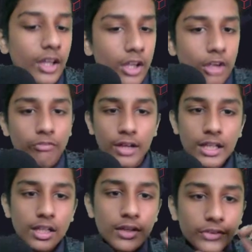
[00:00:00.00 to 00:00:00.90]

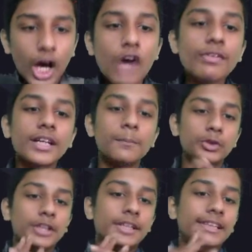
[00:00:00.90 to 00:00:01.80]
Well, now we come to
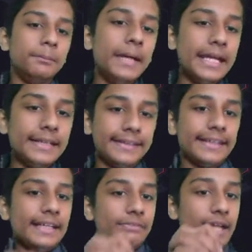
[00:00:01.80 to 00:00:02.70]
the debate,
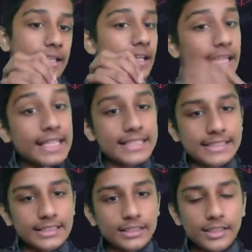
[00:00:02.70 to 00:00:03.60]
that
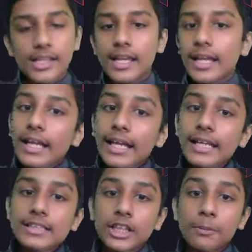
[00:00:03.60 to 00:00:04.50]
is
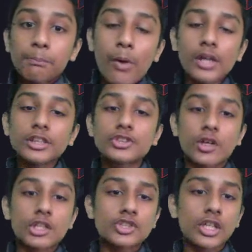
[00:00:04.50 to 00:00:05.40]
the pawn
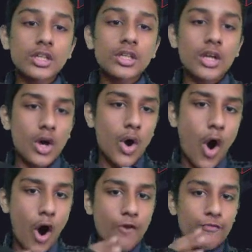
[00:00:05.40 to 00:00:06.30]
structure
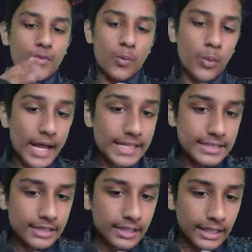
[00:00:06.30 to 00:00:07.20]
of
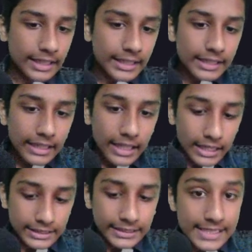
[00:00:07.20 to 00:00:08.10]
white
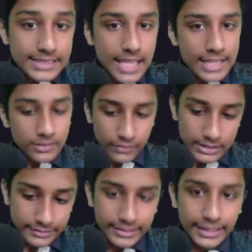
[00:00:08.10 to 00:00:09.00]
a
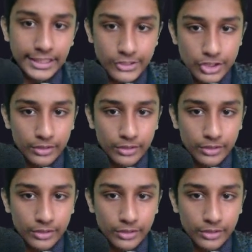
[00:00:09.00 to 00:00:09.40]
disadvantage,